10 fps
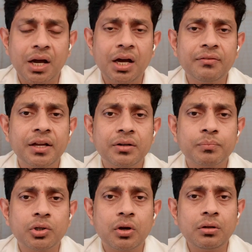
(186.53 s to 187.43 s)
or we can
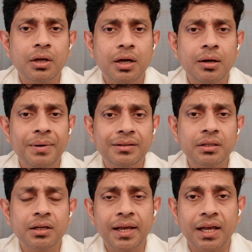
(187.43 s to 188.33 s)
put on blood
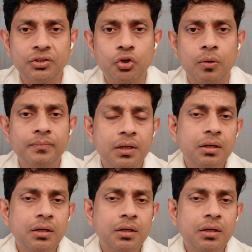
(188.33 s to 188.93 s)
thinner like acetron.